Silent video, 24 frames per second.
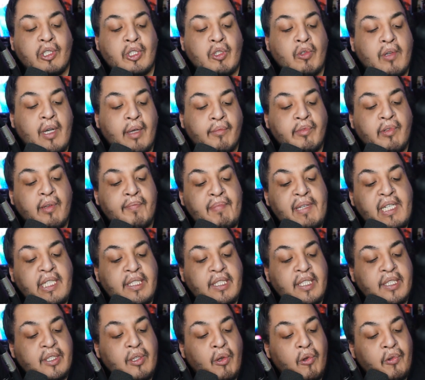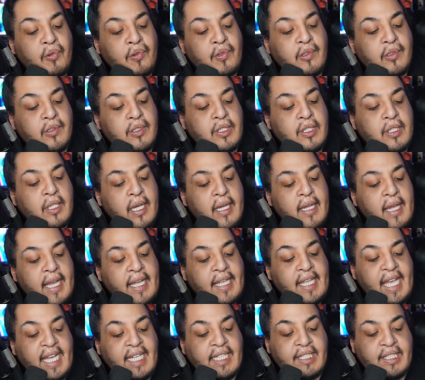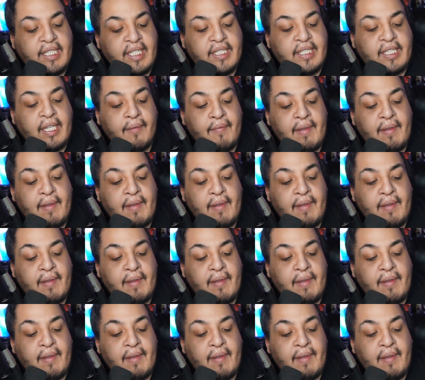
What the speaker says: also comes with pieces, holders, and cases,